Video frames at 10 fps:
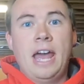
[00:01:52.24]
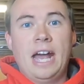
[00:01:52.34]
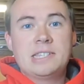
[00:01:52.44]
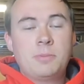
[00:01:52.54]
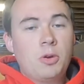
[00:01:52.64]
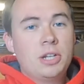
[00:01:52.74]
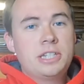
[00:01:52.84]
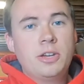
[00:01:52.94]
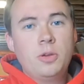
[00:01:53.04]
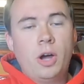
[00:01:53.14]
As I'm going to
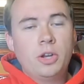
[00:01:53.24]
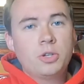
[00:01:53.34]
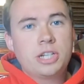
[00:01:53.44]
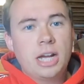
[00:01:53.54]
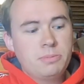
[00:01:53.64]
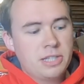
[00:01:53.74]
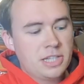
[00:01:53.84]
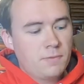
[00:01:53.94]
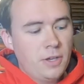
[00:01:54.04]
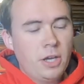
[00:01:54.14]
tell you 100 times in
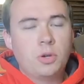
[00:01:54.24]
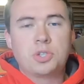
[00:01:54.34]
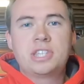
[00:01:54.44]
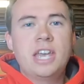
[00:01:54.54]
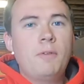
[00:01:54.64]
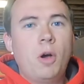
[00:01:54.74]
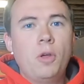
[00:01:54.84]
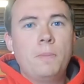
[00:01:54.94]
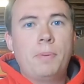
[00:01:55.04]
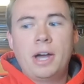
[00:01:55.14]
this video, save
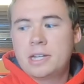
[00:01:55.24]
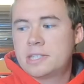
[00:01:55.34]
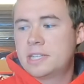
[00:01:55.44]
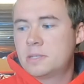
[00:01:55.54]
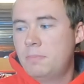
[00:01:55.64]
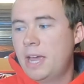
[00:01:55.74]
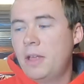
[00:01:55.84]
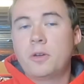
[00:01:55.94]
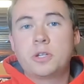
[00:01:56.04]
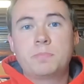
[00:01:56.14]
all the boxes,
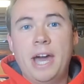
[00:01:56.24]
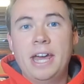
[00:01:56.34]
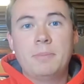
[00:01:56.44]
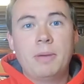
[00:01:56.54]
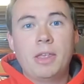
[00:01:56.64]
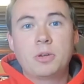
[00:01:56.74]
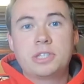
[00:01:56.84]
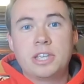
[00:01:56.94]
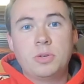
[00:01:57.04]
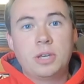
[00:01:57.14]
mailers, padded mailers
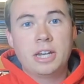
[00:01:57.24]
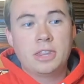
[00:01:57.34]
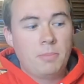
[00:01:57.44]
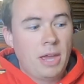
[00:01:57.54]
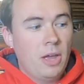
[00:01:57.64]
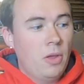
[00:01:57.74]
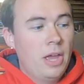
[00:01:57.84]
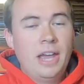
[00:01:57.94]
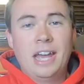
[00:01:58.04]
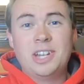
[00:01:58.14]
that you get in the mail
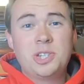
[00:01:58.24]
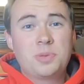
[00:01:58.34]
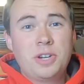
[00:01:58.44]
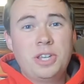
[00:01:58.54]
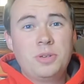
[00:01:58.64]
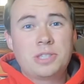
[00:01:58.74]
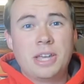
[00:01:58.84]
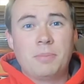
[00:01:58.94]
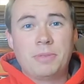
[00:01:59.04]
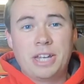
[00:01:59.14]
and just reuse
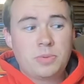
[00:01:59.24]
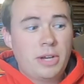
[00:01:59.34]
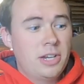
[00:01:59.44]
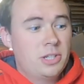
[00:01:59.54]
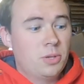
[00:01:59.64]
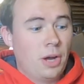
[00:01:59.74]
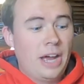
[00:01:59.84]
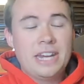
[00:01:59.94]
them. That's what I do. I